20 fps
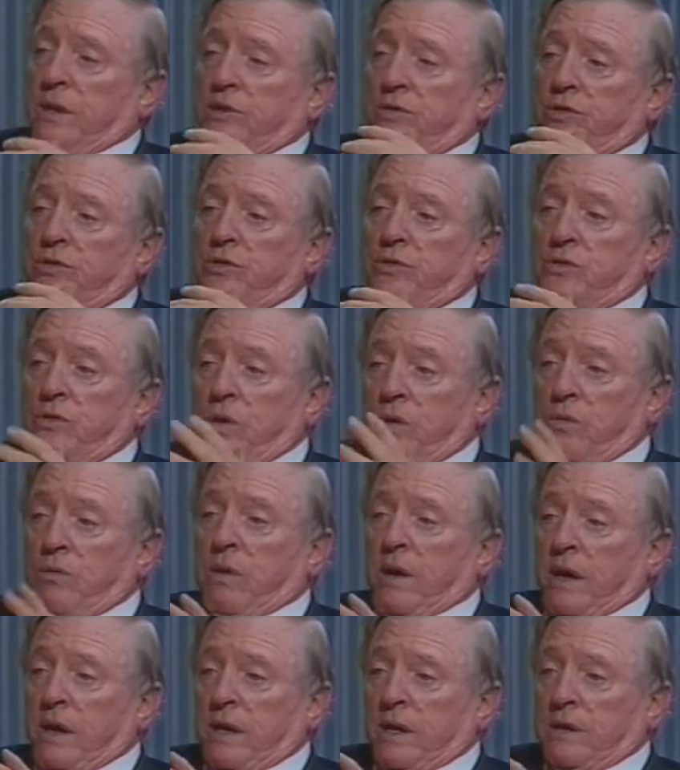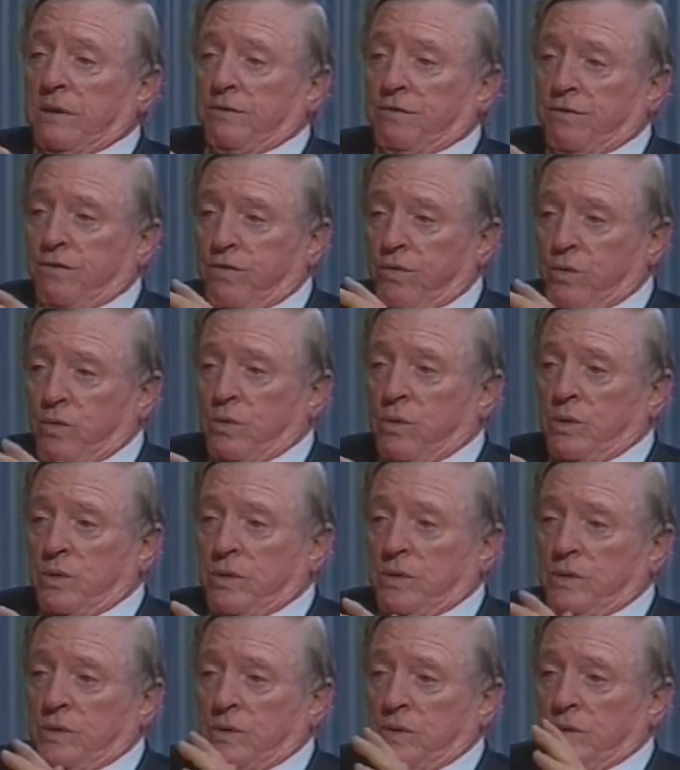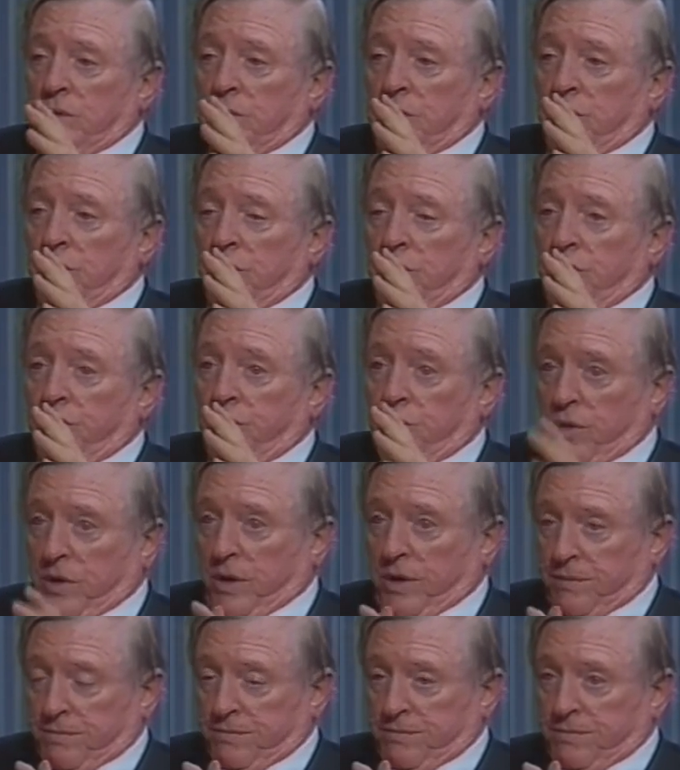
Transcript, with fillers: is to start writing at 4.30 in